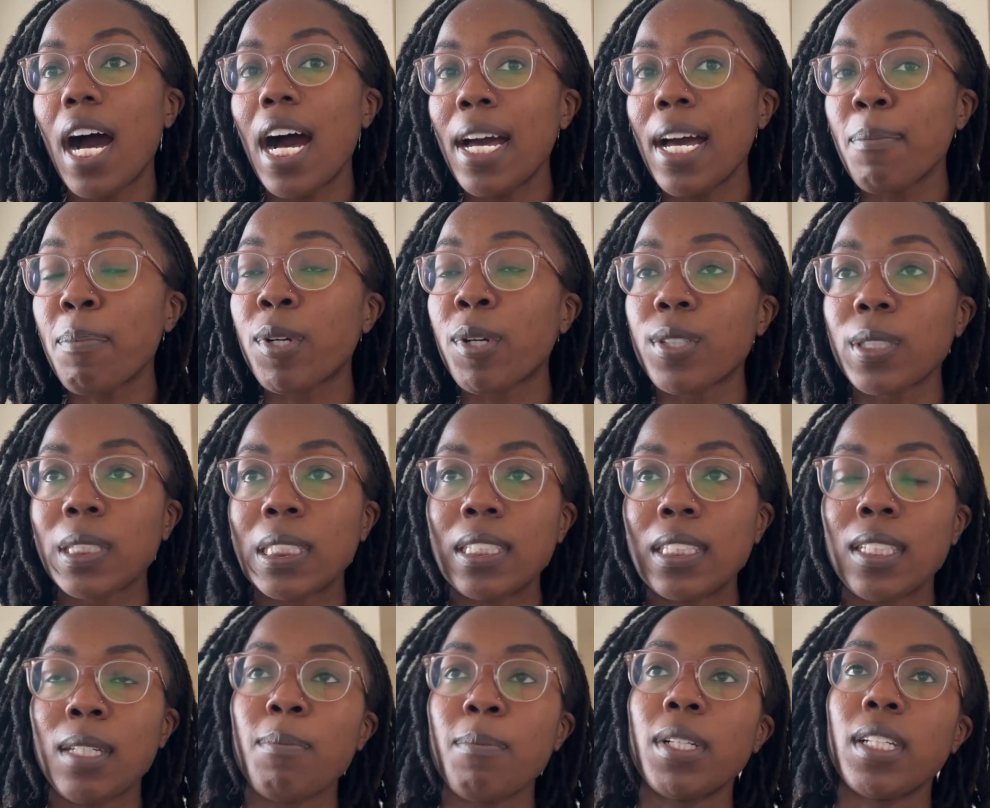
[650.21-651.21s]
I
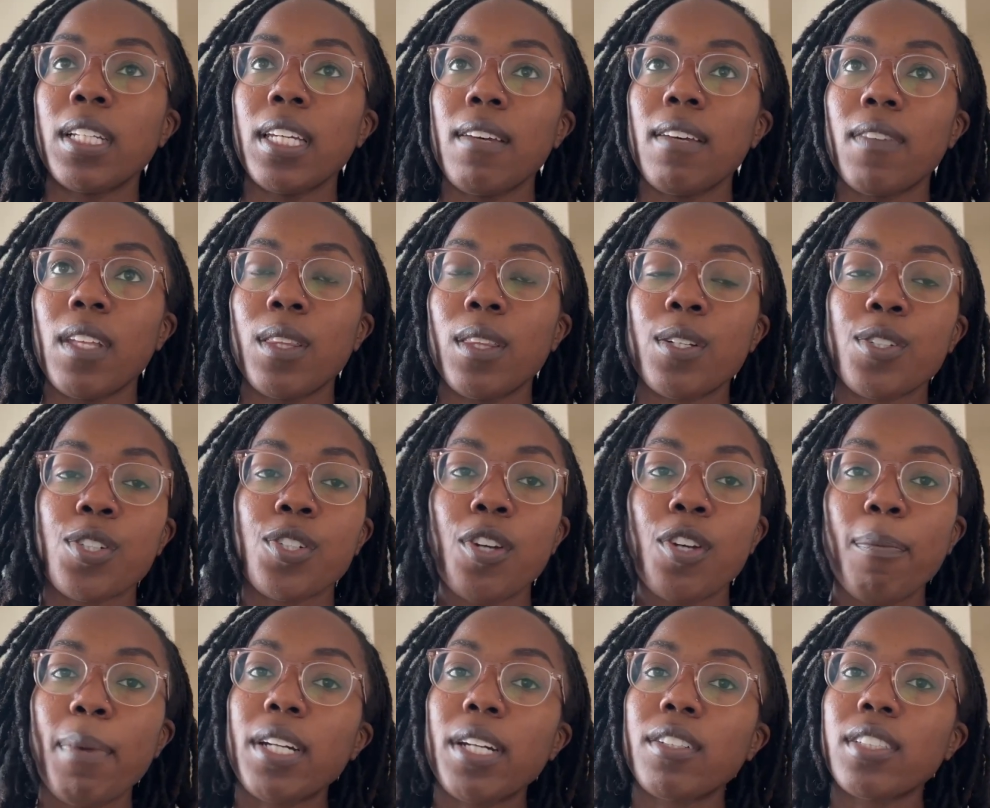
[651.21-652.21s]
personally believe that there's
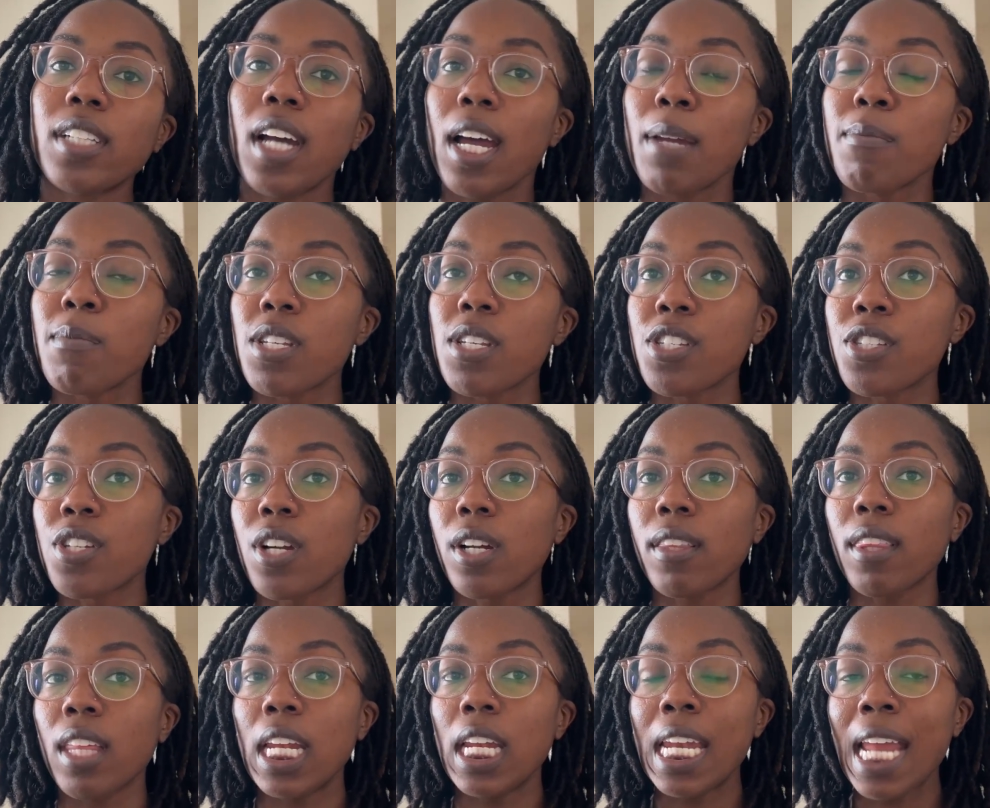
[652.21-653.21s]
no better time to
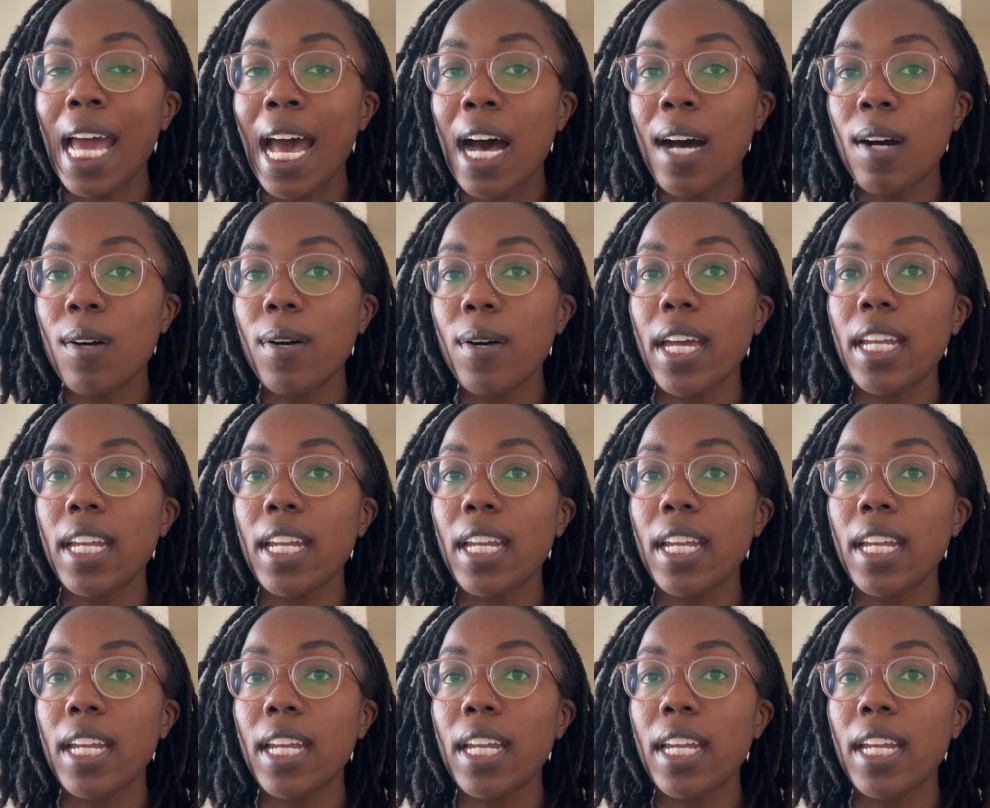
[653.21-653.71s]
start than now.